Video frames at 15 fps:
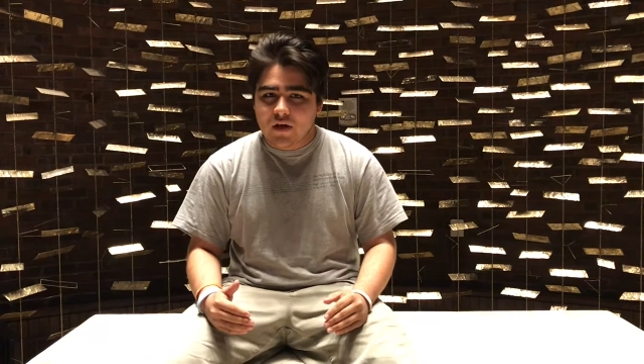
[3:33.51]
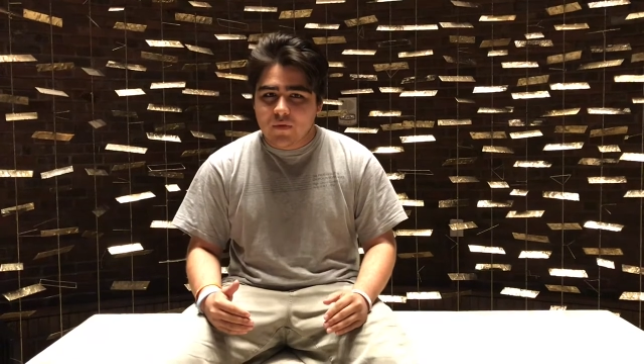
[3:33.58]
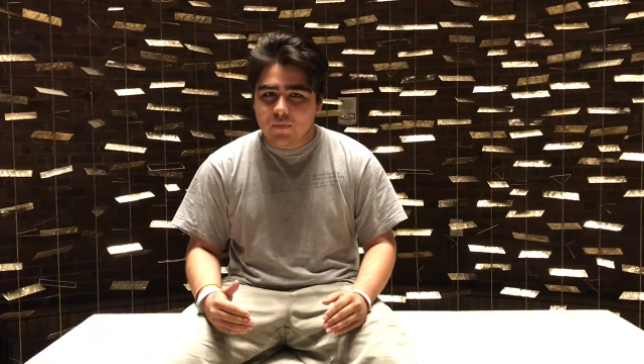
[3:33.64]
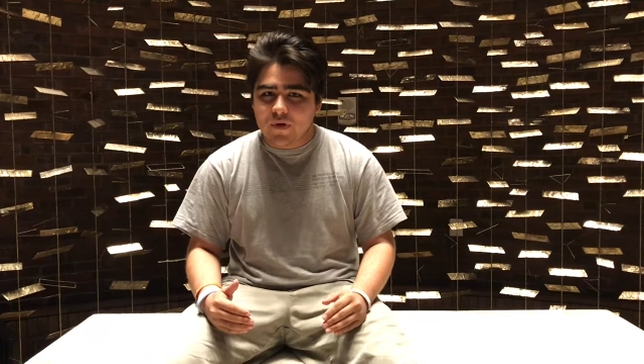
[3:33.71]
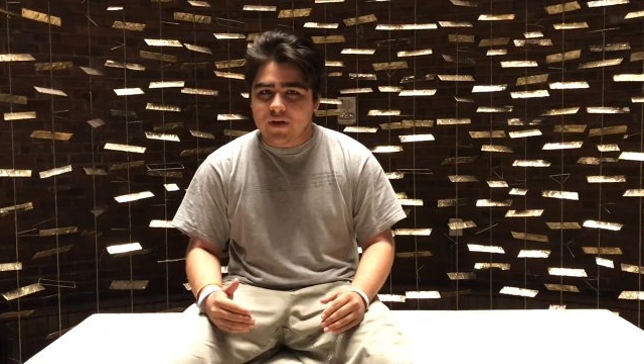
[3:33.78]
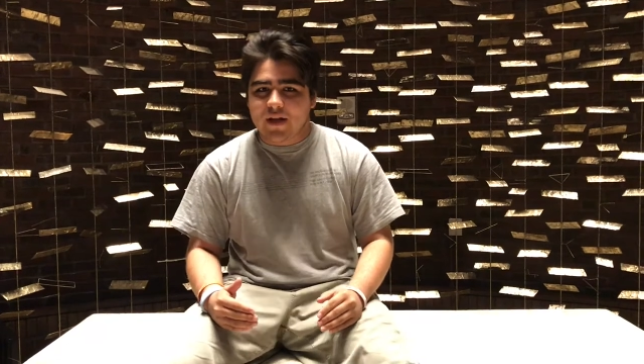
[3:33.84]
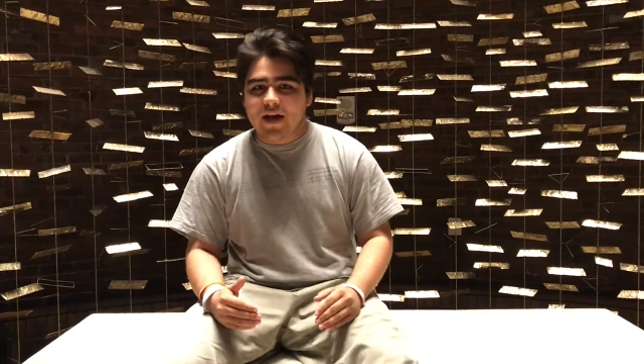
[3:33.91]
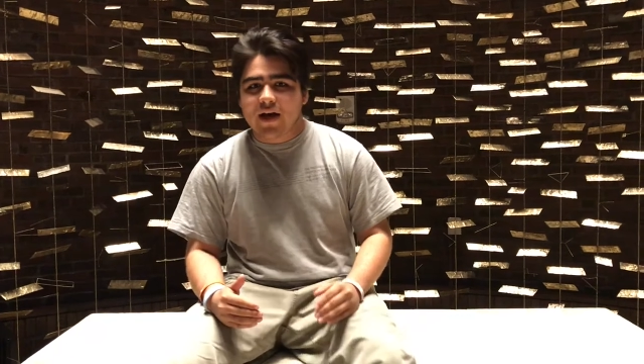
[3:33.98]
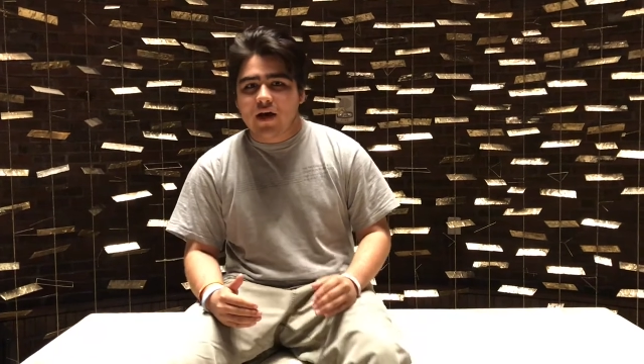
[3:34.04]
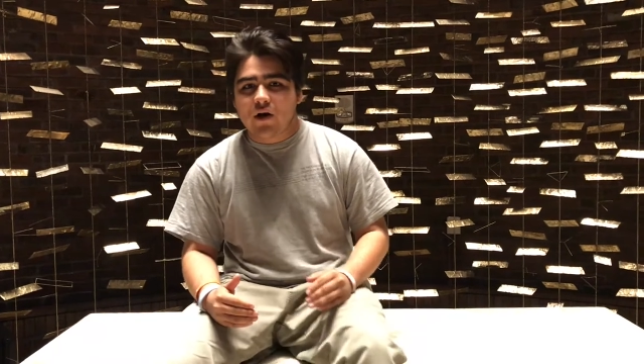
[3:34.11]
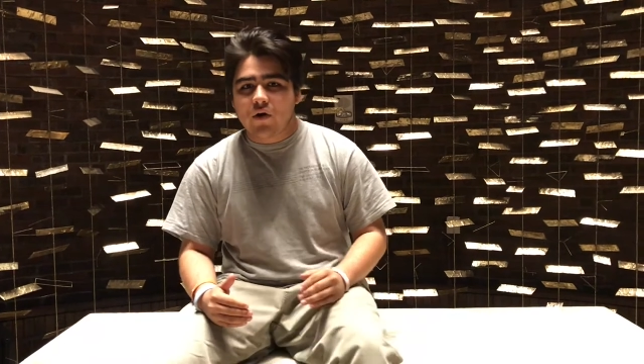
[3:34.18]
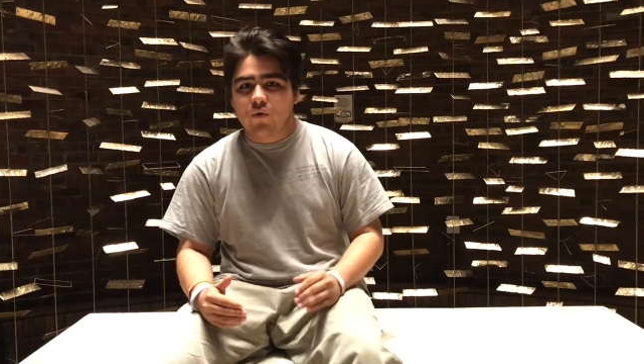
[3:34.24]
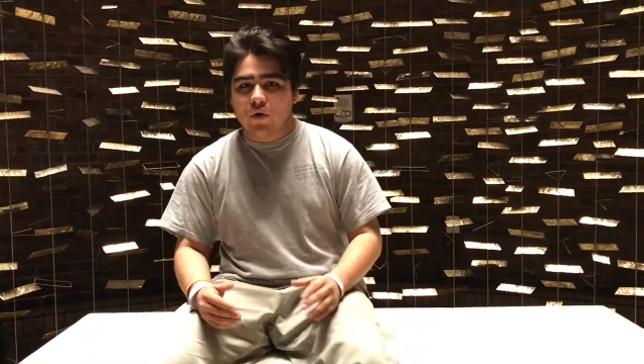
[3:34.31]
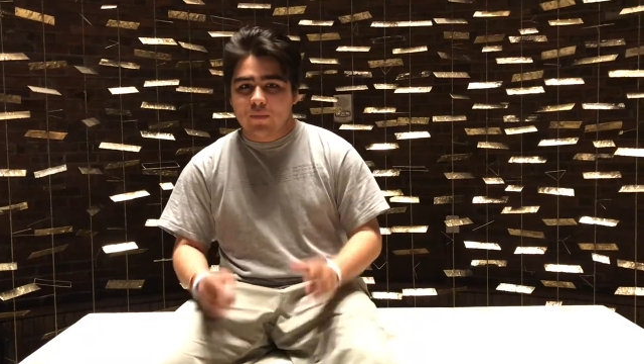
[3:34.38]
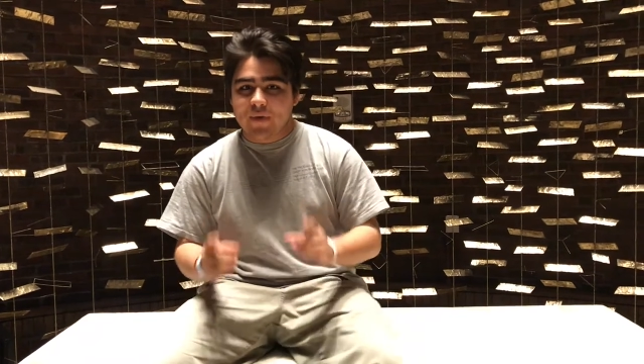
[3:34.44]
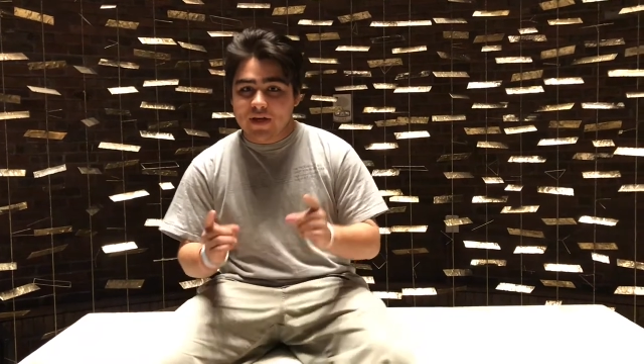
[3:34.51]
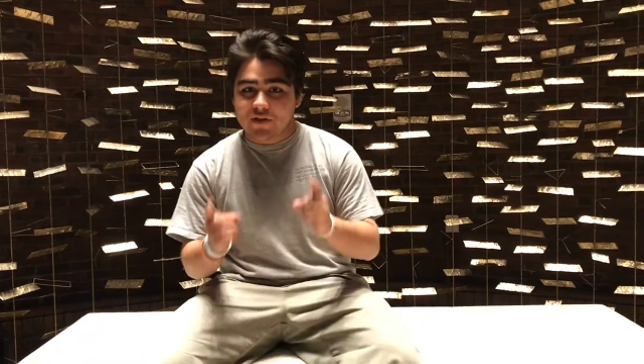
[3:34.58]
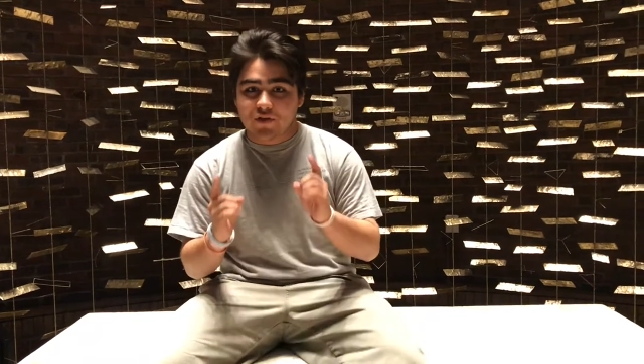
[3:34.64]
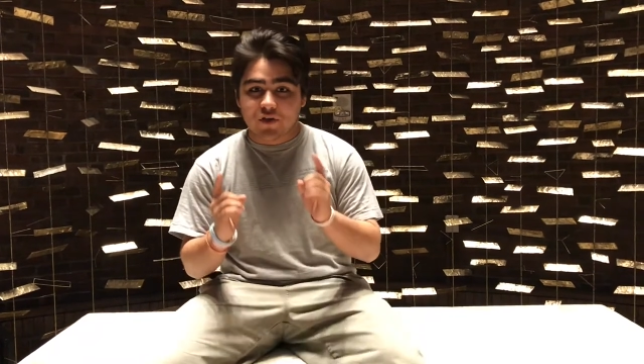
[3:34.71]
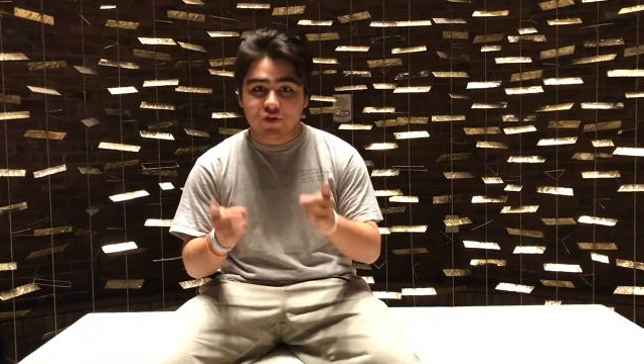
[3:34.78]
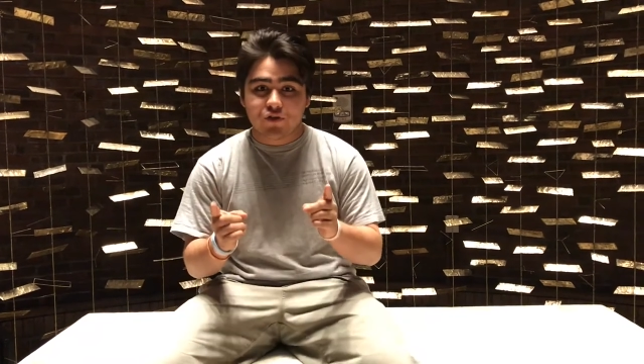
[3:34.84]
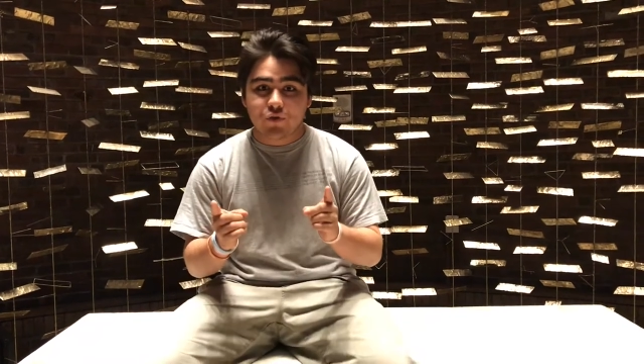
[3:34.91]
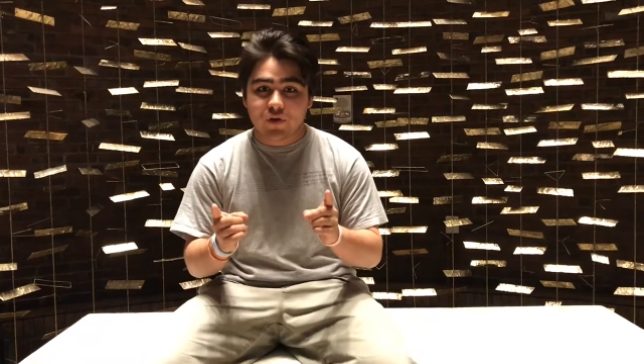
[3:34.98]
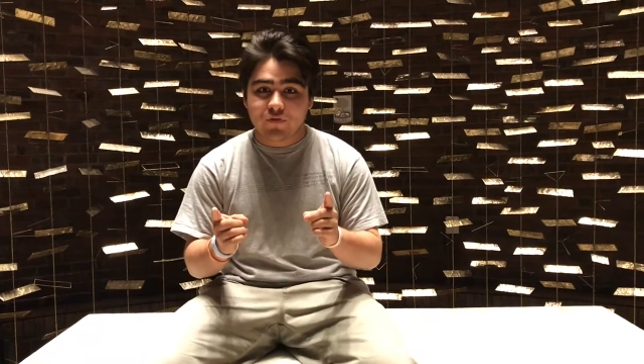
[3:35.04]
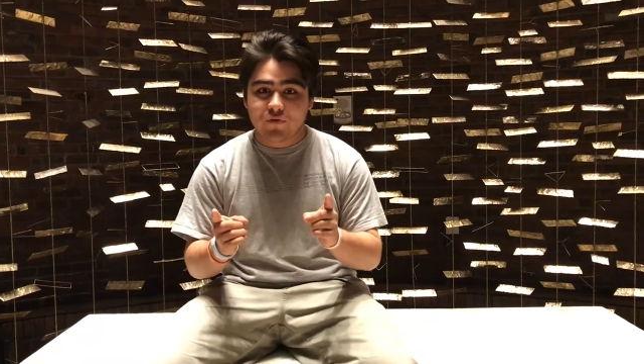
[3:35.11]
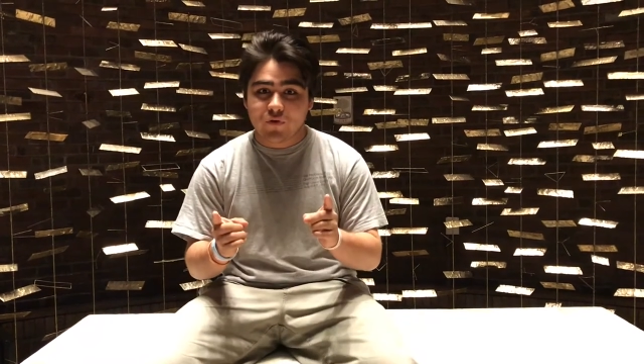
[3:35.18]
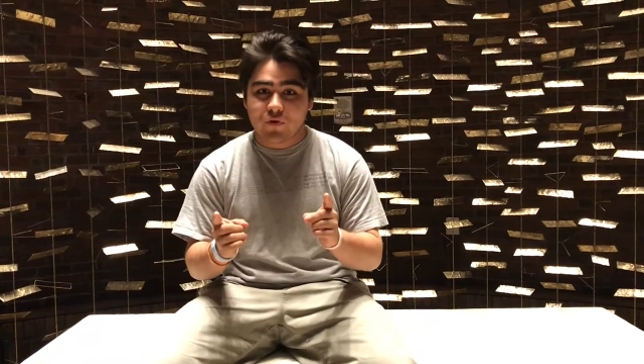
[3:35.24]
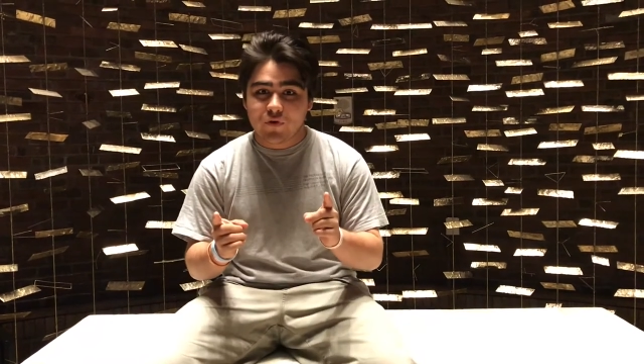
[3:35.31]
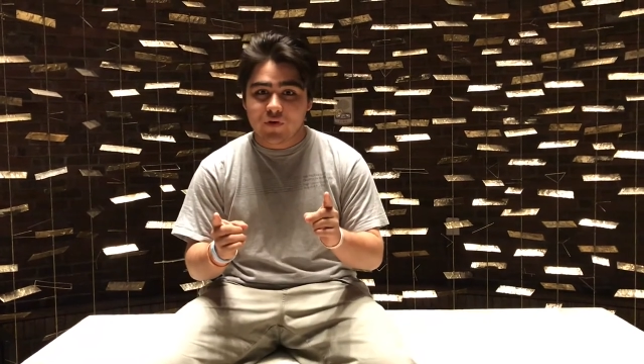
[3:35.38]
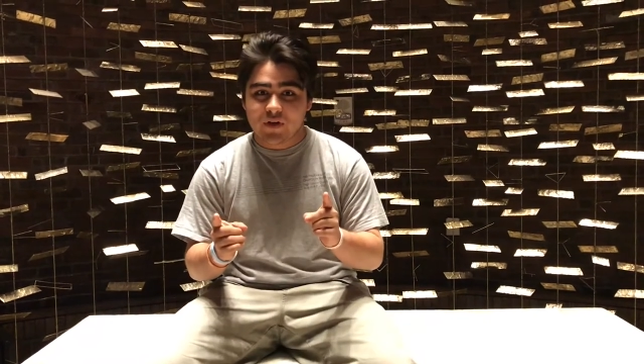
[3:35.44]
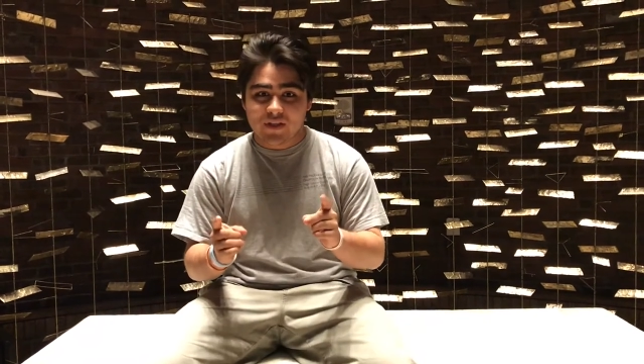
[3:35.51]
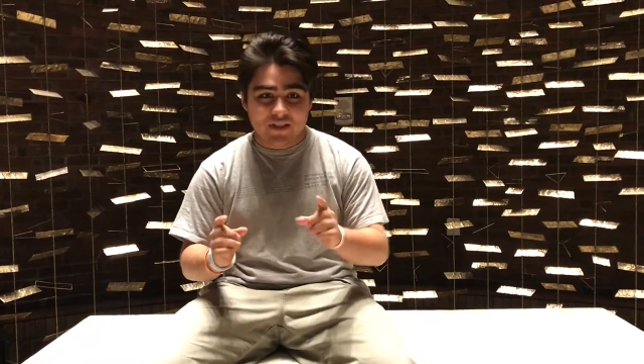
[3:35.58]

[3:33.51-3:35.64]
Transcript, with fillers: but now what makes our joyful